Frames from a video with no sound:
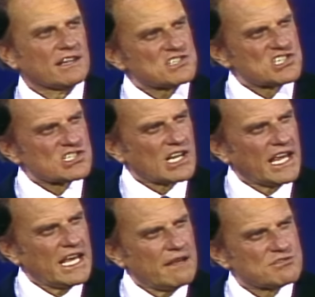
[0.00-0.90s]
are
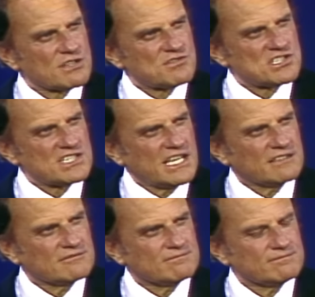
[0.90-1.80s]
slaves of
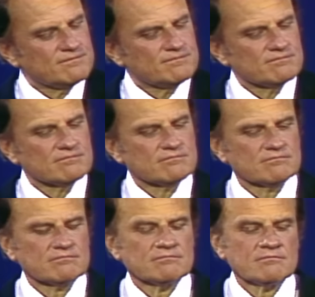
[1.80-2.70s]
sin.
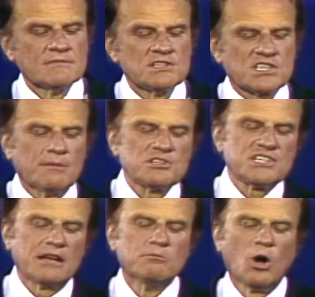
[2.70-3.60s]

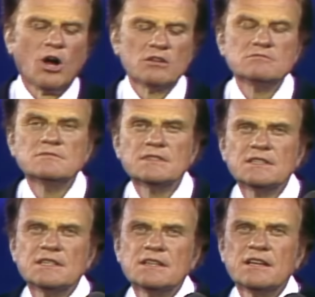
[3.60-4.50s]
Somerset Maugham,
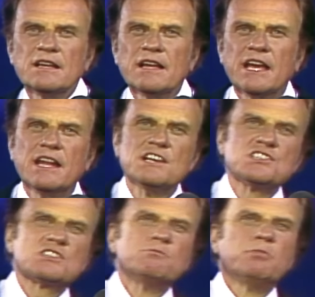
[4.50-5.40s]
in
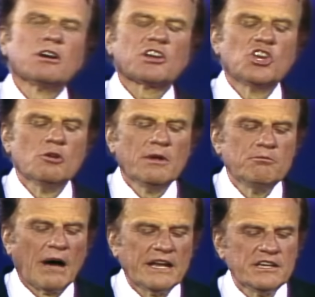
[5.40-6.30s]
his book Human
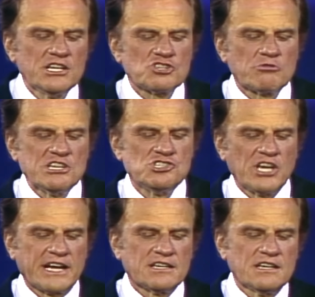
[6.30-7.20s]
Bondage,
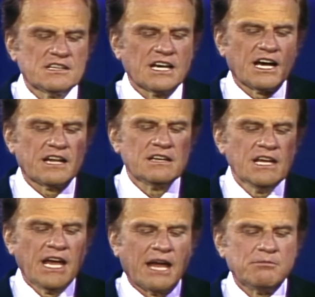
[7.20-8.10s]
rejected God
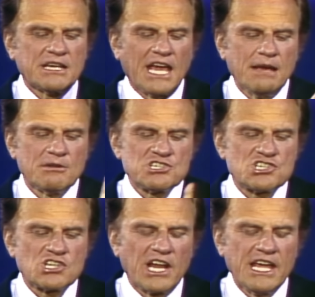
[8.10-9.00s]
and became a
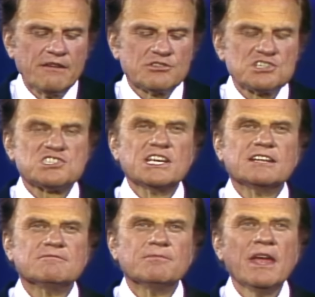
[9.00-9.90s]
slave to
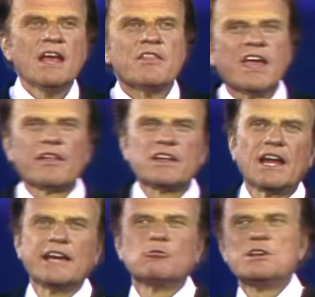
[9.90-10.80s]
sin. The other
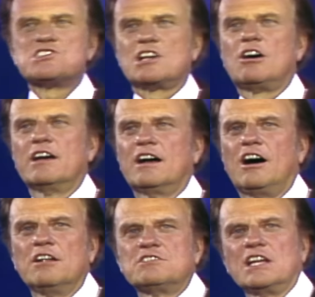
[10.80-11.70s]
night we saw
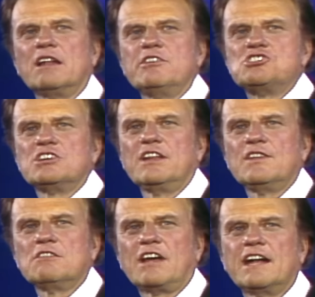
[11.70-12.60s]
on television in
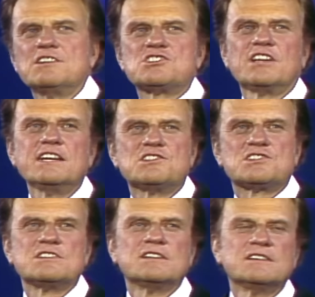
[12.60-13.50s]
the United
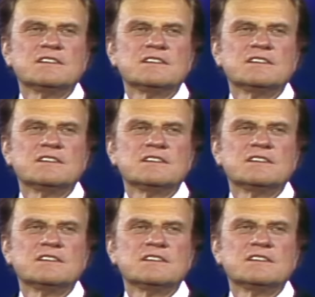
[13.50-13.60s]
States